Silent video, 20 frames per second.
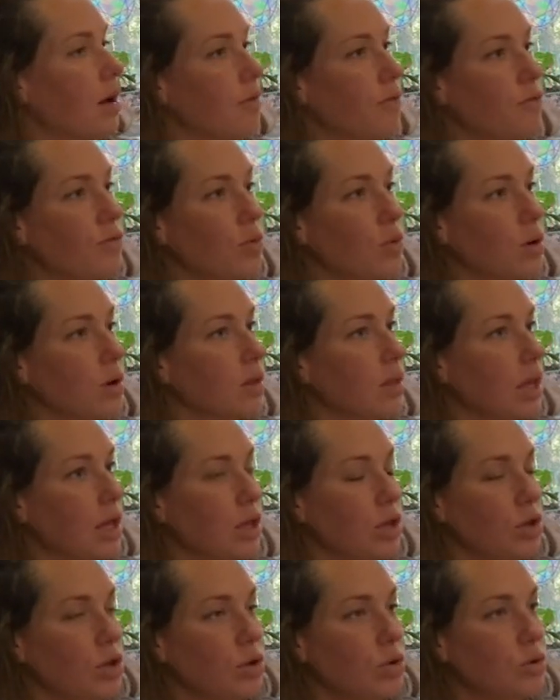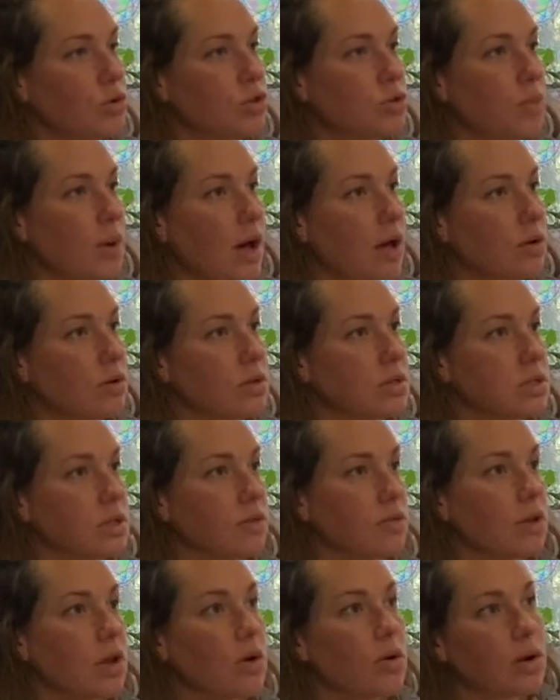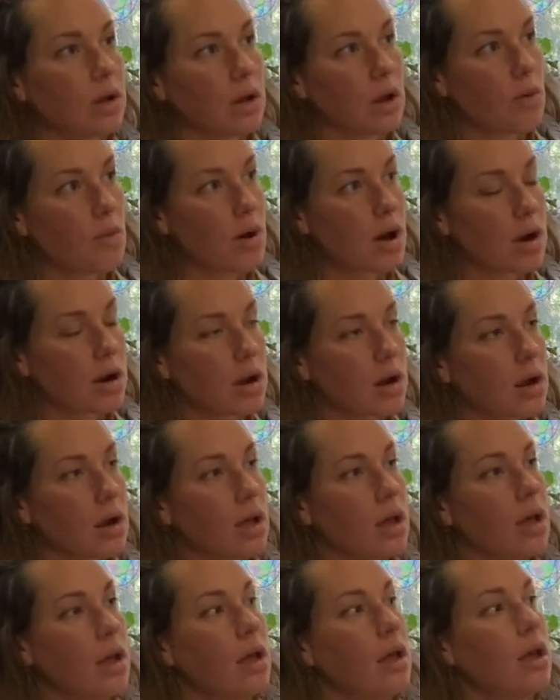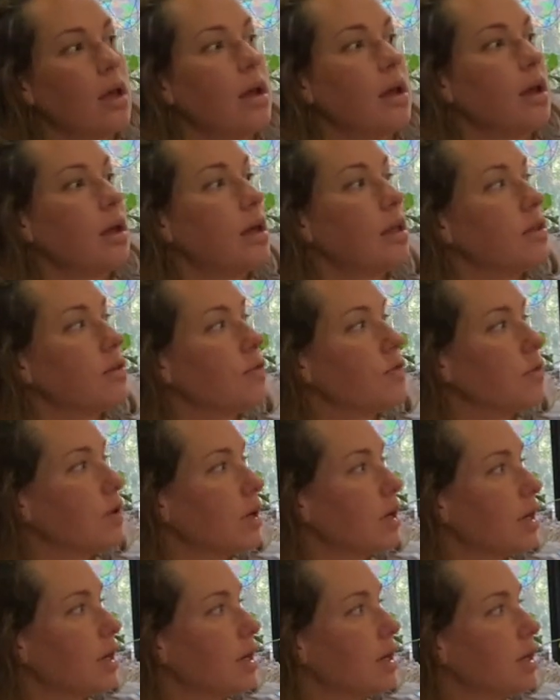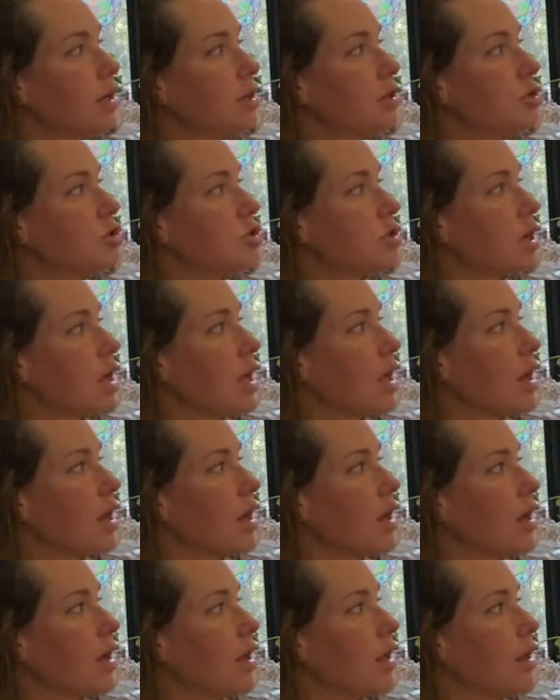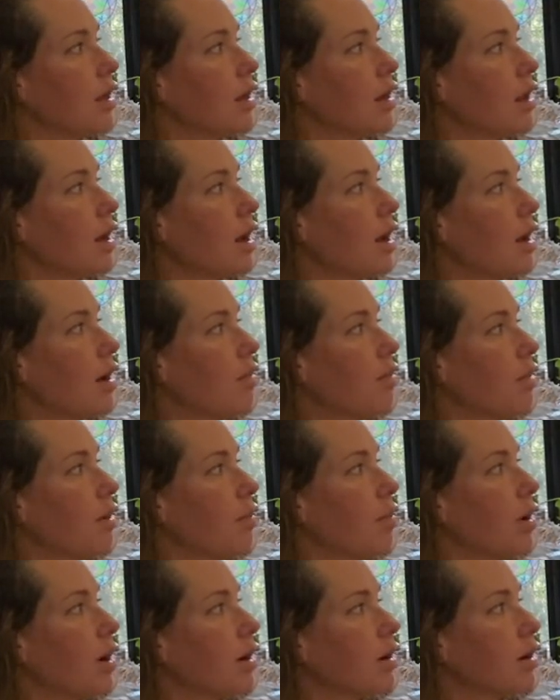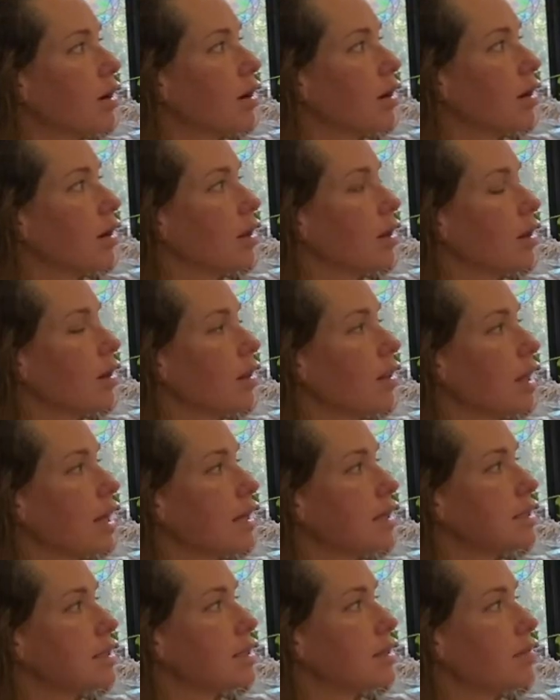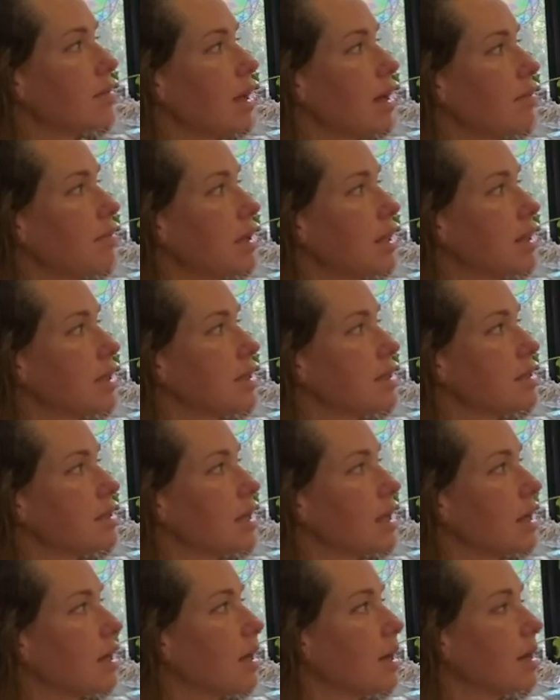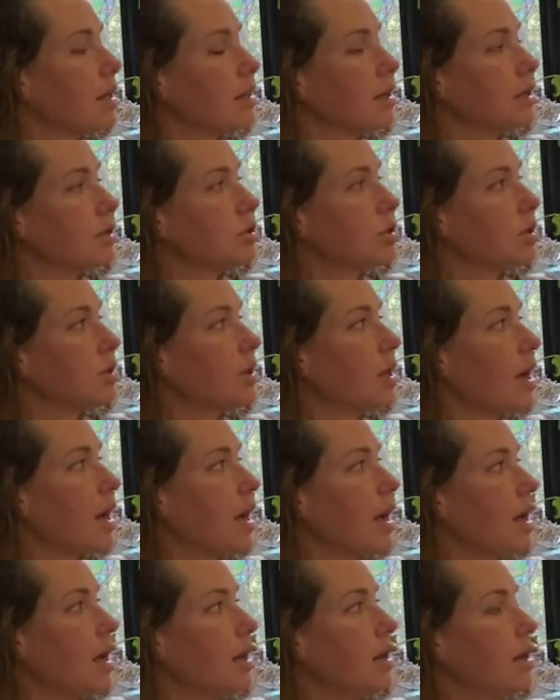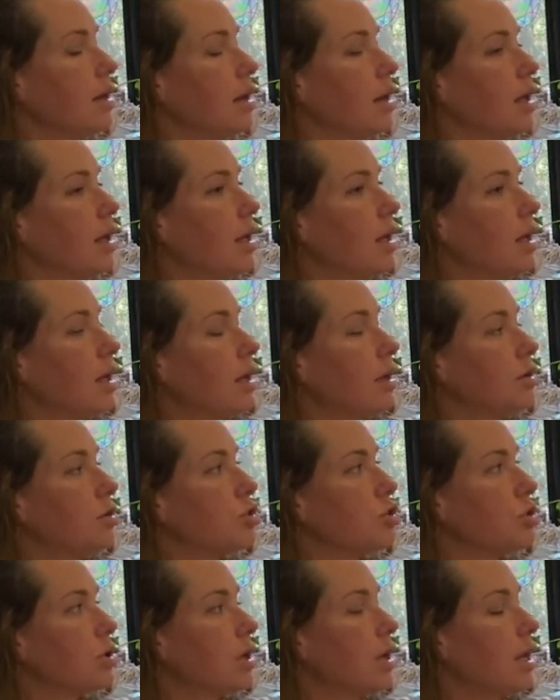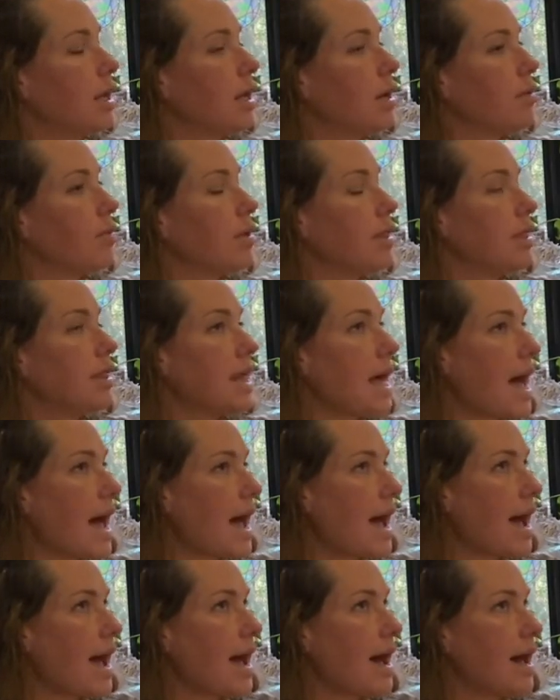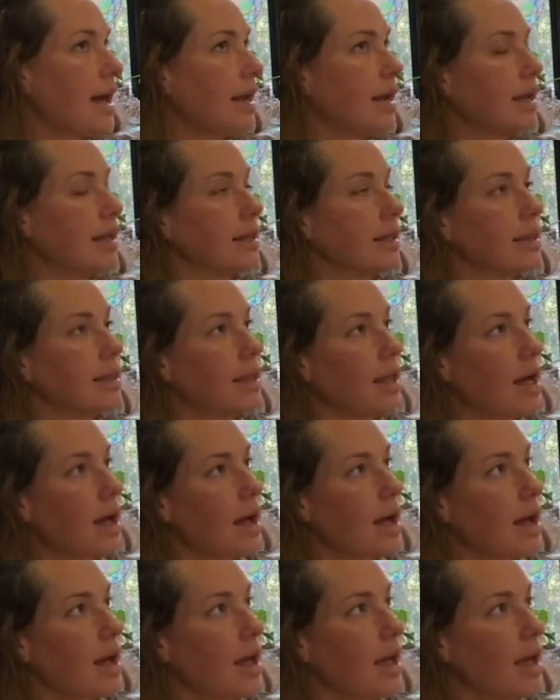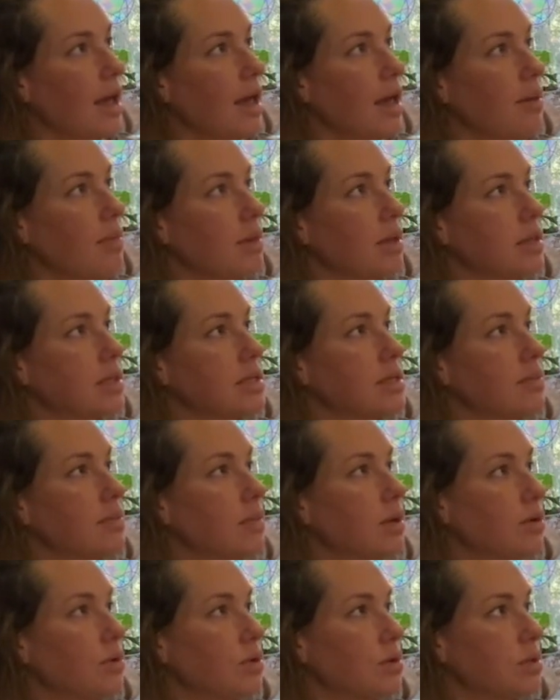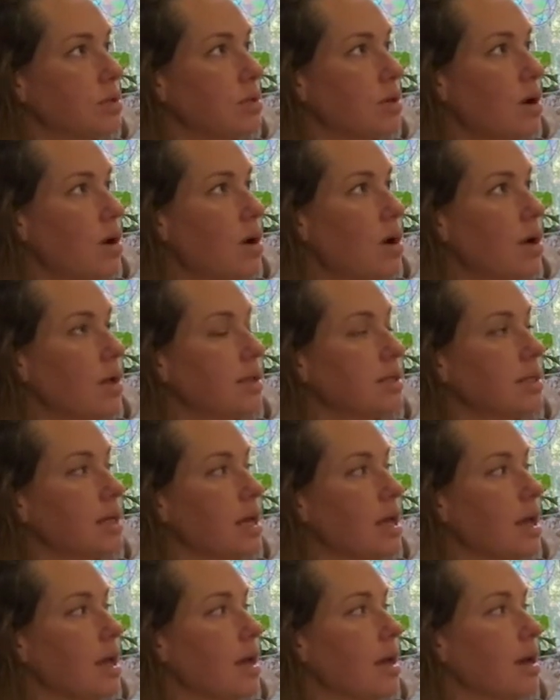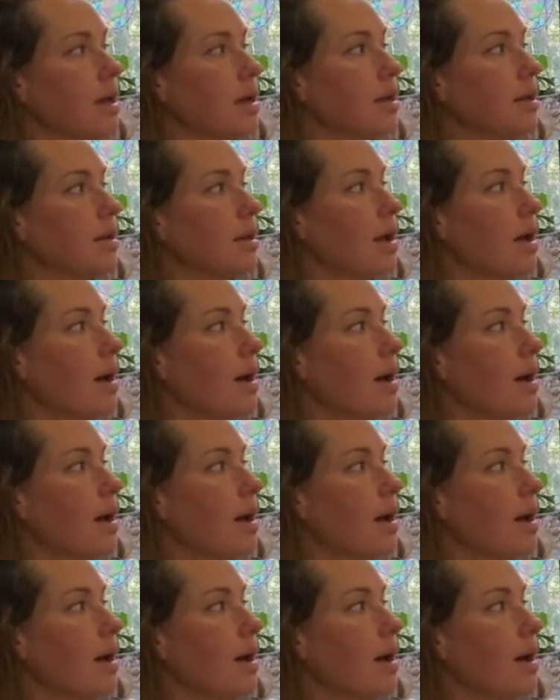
4 like huge bottles of coconut water in the fridge, and my partner likes to make me this like electrolyte drink with that and lime and some mineral salt and